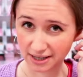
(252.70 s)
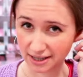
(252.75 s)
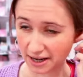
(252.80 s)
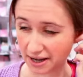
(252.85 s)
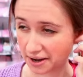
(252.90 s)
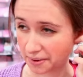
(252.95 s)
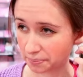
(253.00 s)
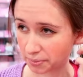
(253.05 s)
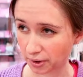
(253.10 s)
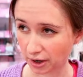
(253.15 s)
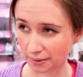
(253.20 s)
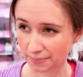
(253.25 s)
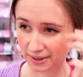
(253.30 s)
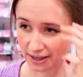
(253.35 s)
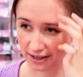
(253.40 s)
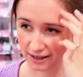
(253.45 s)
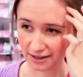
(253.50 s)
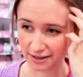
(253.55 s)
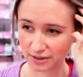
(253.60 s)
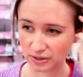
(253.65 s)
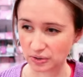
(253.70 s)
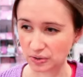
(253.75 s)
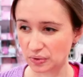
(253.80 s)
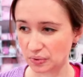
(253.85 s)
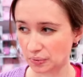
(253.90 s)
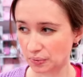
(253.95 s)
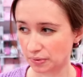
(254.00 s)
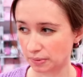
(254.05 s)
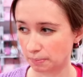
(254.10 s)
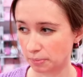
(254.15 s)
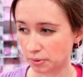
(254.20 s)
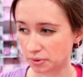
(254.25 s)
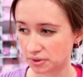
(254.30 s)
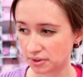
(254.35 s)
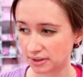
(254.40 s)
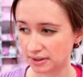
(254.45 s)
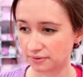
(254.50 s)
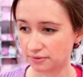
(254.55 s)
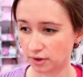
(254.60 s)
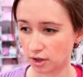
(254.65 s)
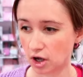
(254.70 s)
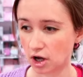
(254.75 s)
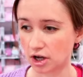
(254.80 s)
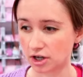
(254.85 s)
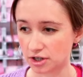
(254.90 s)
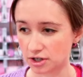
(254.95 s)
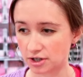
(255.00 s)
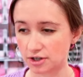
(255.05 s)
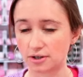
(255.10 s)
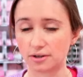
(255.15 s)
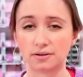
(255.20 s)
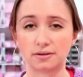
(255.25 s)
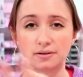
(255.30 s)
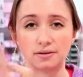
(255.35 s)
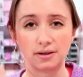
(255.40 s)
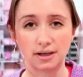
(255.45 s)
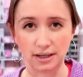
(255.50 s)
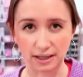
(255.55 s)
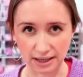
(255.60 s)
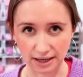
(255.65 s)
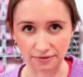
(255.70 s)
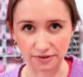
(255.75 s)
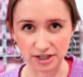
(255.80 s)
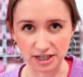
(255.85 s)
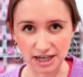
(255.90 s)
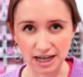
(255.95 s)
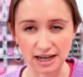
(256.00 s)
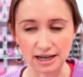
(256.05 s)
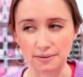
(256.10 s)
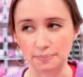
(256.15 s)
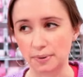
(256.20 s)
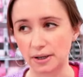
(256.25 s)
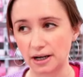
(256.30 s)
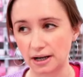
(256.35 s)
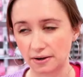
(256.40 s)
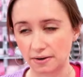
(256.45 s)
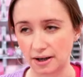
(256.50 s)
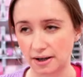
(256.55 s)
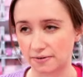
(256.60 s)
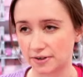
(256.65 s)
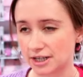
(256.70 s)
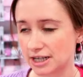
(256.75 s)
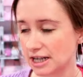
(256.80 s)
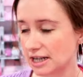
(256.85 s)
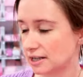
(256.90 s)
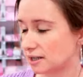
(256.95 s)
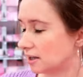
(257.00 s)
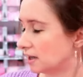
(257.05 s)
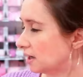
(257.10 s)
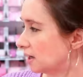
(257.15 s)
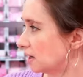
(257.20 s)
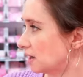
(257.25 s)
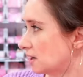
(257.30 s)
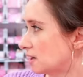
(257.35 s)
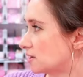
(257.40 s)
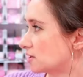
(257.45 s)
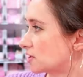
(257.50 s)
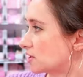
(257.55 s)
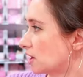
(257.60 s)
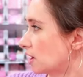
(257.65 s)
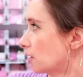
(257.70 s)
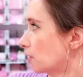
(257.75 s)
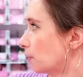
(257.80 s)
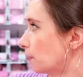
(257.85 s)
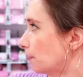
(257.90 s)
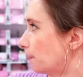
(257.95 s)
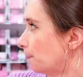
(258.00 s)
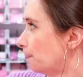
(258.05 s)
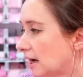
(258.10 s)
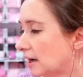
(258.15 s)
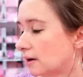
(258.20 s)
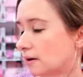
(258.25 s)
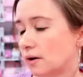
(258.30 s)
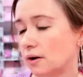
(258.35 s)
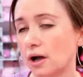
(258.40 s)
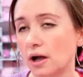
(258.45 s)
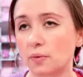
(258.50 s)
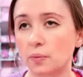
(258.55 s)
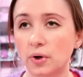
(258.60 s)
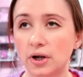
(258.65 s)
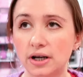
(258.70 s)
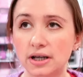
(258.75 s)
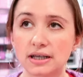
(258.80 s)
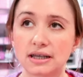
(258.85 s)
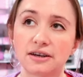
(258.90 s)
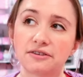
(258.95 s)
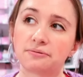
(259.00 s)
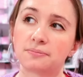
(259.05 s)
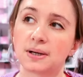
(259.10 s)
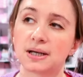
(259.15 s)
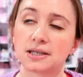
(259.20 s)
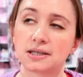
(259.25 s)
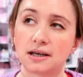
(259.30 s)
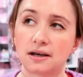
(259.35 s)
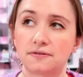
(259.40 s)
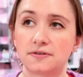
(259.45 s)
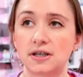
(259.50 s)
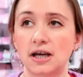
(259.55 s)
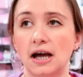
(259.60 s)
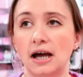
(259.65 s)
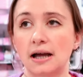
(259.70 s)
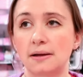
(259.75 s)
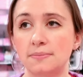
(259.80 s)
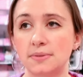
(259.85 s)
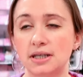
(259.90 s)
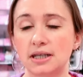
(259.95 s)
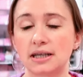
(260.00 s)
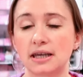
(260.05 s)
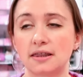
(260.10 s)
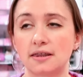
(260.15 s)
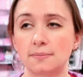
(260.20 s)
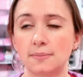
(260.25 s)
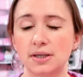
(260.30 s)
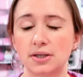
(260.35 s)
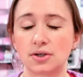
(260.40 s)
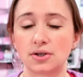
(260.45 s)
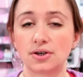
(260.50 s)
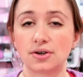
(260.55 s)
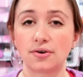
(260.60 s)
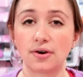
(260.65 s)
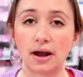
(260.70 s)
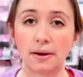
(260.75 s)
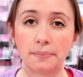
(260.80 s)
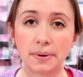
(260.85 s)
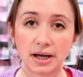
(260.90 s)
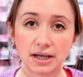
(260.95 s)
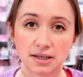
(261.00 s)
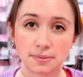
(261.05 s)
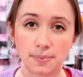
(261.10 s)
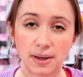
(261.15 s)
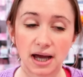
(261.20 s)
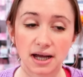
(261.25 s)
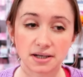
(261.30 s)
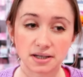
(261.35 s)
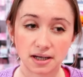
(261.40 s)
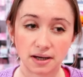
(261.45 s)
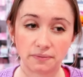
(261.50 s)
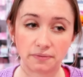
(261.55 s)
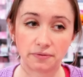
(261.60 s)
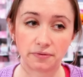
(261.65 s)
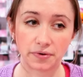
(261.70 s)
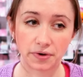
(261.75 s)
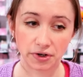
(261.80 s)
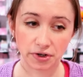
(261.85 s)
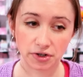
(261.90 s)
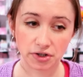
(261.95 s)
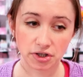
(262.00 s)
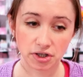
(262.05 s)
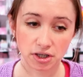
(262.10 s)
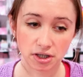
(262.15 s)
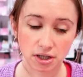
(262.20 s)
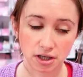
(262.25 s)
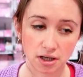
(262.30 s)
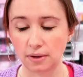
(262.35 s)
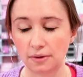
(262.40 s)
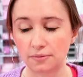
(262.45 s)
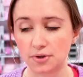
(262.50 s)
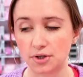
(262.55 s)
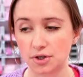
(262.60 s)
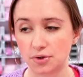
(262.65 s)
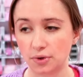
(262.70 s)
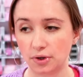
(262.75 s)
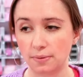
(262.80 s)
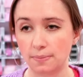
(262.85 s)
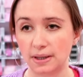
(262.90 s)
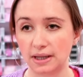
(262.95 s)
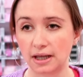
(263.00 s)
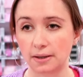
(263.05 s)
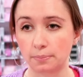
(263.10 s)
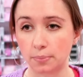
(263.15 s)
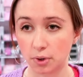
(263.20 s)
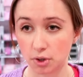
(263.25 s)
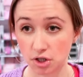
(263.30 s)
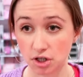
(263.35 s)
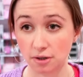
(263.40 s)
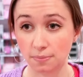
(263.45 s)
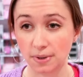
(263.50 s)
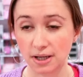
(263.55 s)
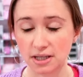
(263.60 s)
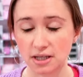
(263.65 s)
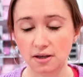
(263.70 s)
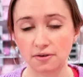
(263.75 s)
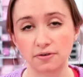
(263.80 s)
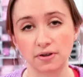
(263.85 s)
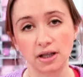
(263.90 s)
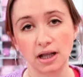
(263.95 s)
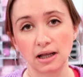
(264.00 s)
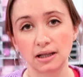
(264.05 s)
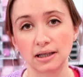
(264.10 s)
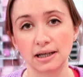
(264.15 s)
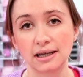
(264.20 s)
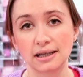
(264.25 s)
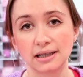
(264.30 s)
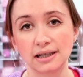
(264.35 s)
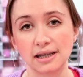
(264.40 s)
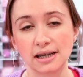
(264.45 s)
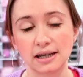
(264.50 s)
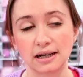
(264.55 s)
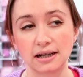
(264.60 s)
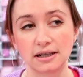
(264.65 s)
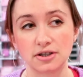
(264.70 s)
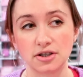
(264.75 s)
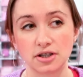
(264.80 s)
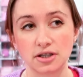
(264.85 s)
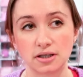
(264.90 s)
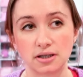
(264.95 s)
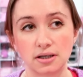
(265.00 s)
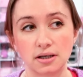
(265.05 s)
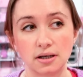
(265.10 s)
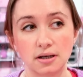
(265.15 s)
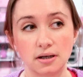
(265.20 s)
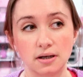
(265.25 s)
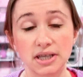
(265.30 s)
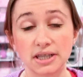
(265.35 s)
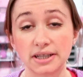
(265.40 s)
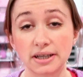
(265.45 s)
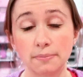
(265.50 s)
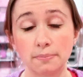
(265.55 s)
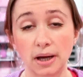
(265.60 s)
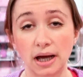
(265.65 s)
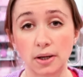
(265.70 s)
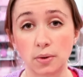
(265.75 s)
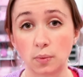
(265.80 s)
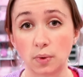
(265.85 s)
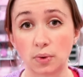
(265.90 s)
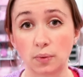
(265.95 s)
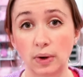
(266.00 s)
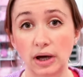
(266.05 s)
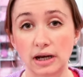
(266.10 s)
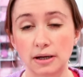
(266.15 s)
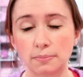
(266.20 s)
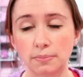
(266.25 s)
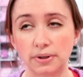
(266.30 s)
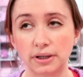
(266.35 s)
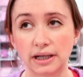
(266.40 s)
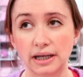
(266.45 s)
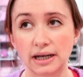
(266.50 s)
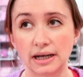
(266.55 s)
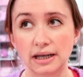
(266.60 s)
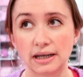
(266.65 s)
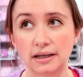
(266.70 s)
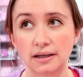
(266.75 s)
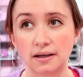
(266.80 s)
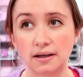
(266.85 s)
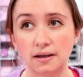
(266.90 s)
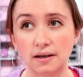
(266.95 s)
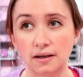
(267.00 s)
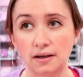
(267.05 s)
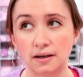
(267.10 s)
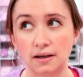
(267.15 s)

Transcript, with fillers: say I'm probably gonna do the book sleeve launch and give a date, but I don't have a date. So I don't know. I want to give myself time to get the mystery grab bags packed up first. I've just really been like pushing myself a lot lately and I just, this combined with wedding planning,